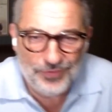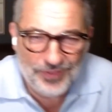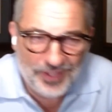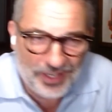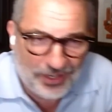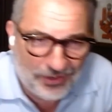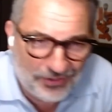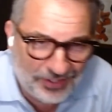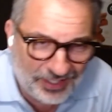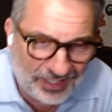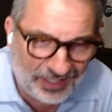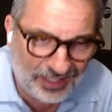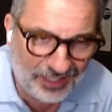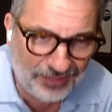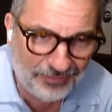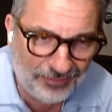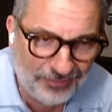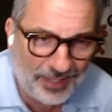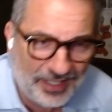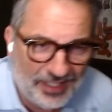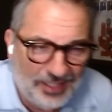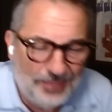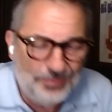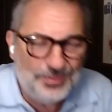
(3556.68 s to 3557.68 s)
there, they live
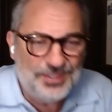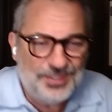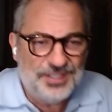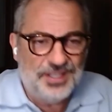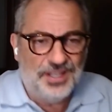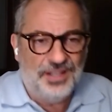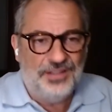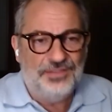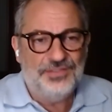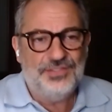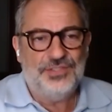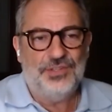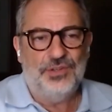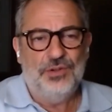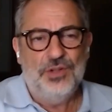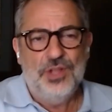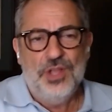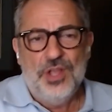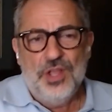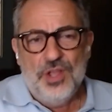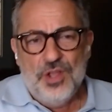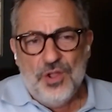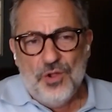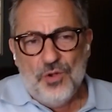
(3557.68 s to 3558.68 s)
by themselves. So
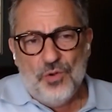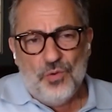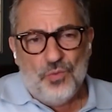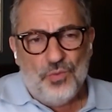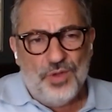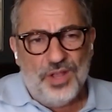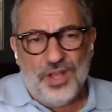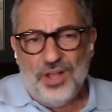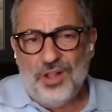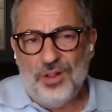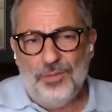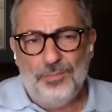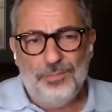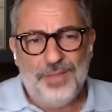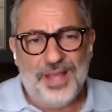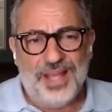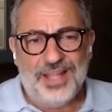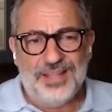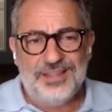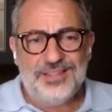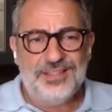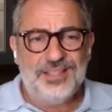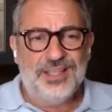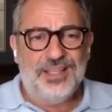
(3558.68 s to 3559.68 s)
we all
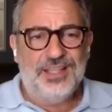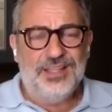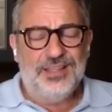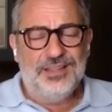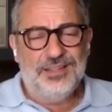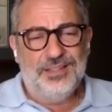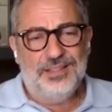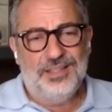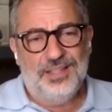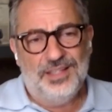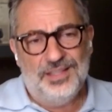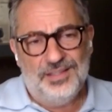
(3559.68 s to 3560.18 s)
met, and